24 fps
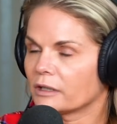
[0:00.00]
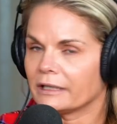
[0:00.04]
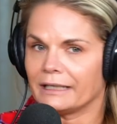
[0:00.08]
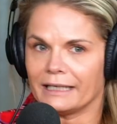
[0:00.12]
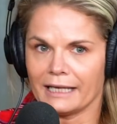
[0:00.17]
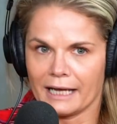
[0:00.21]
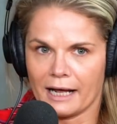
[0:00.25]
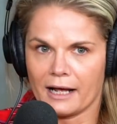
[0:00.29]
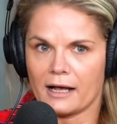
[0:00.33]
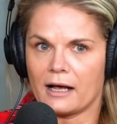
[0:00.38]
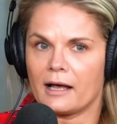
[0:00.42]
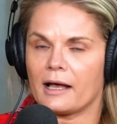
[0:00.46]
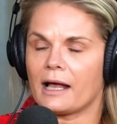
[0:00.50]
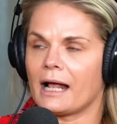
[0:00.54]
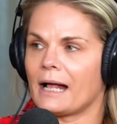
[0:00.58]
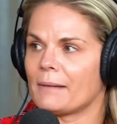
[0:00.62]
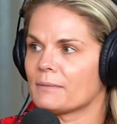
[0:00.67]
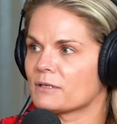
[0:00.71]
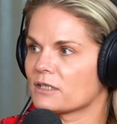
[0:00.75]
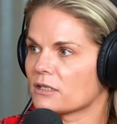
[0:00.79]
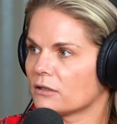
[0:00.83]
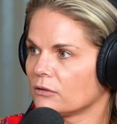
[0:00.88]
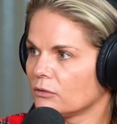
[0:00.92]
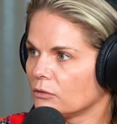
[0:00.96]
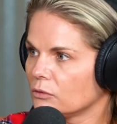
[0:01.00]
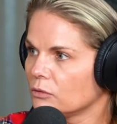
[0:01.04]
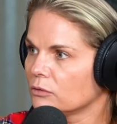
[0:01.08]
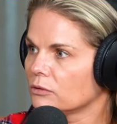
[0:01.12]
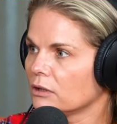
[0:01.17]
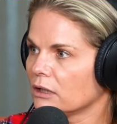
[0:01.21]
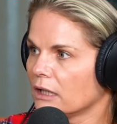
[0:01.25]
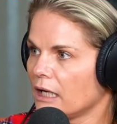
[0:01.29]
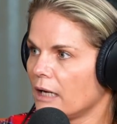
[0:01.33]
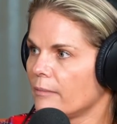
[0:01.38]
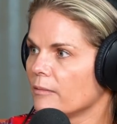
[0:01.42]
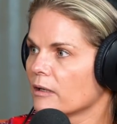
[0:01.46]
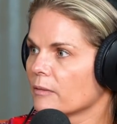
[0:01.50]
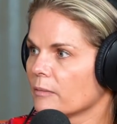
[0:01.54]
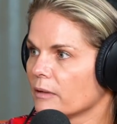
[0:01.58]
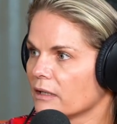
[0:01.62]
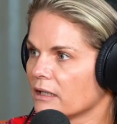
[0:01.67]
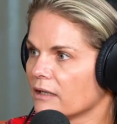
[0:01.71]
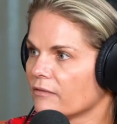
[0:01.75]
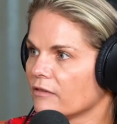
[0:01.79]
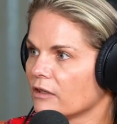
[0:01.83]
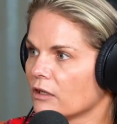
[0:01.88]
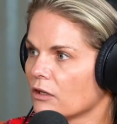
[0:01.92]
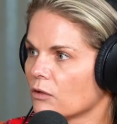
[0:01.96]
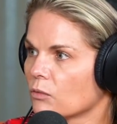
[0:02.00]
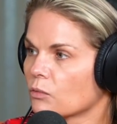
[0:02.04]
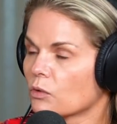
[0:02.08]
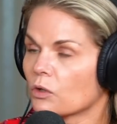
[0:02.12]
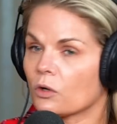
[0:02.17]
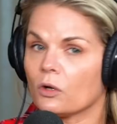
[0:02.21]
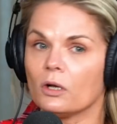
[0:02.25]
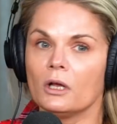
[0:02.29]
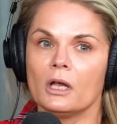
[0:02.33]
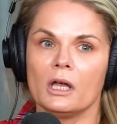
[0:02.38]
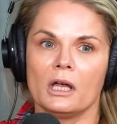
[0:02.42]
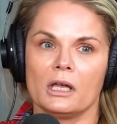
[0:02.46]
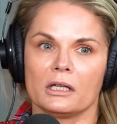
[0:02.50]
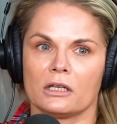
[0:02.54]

Yeah, yeah. absolutely. I'm going to yeah. be giving it a whirl.